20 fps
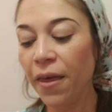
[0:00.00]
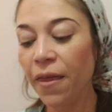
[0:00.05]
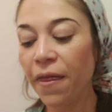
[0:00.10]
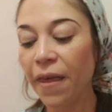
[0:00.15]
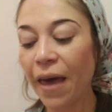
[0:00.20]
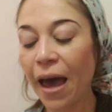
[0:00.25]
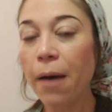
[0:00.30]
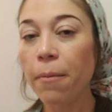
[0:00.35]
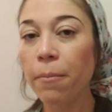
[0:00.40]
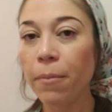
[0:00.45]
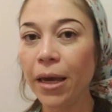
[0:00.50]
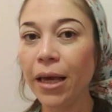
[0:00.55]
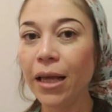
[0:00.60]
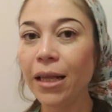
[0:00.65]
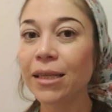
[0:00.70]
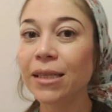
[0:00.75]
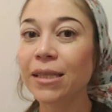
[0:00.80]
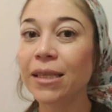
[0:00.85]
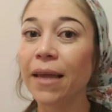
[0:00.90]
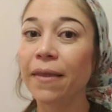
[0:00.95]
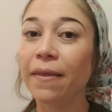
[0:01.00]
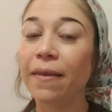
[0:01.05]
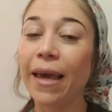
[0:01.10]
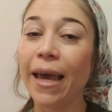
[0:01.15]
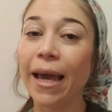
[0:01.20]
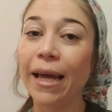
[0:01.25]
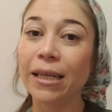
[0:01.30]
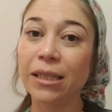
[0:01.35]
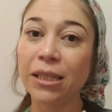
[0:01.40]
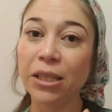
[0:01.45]
then that means that
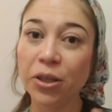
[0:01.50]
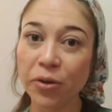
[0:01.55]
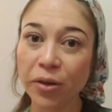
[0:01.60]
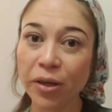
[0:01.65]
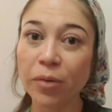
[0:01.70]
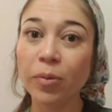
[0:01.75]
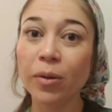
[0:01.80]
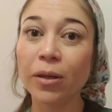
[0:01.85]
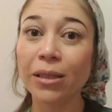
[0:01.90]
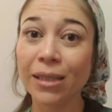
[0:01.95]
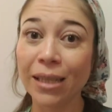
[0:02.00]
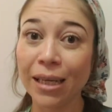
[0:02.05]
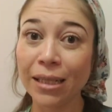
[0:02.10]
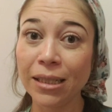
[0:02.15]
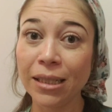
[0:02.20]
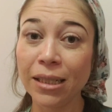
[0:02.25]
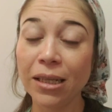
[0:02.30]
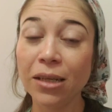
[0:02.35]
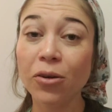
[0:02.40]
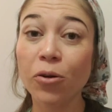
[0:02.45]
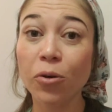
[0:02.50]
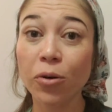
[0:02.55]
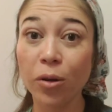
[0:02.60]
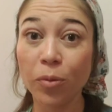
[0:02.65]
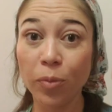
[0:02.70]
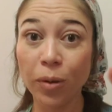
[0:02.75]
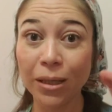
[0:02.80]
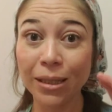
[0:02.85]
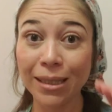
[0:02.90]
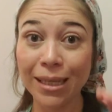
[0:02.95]
the anterior placenta or
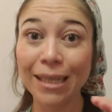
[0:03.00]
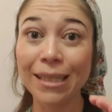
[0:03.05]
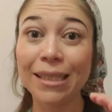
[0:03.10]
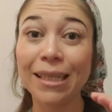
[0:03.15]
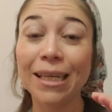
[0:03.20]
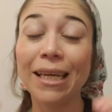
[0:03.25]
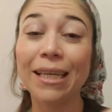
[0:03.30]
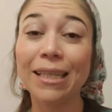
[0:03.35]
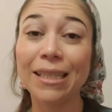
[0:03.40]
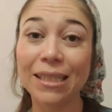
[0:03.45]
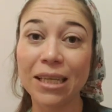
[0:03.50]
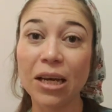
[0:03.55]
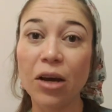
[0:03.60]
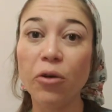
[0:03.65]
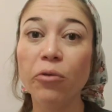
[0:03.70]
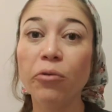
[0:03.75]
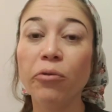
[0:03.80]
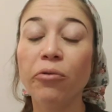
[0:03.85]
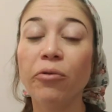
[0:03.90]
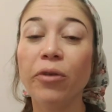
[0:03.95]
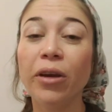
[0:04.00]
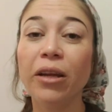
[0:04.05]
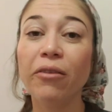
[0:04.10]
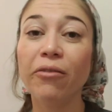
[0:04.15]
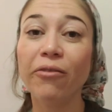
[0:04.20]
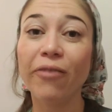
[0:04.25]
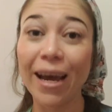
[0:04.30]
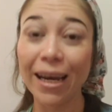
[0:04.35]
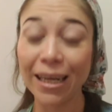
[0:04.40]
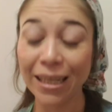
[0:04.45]
the placenta itself
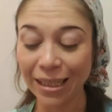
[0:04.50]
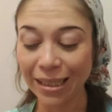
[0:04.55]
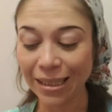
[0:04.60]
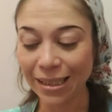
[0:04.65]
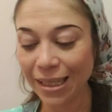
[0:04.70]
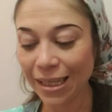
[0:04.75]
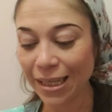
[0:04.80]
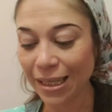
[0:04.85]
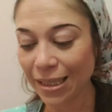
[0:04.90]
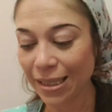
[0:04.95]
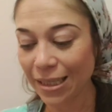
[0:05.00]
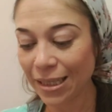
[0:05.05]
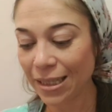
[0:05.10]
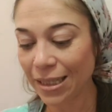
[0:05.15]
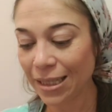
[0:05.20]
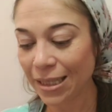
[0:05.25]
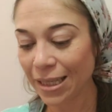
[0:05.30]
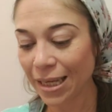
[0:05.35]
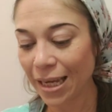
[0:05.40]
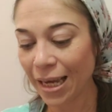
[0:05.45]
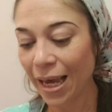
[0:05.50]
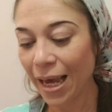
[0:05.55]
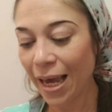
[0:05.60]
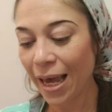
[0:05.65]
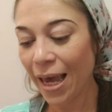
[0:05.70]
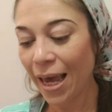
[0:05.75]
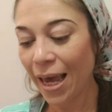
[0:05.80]
in fact exists.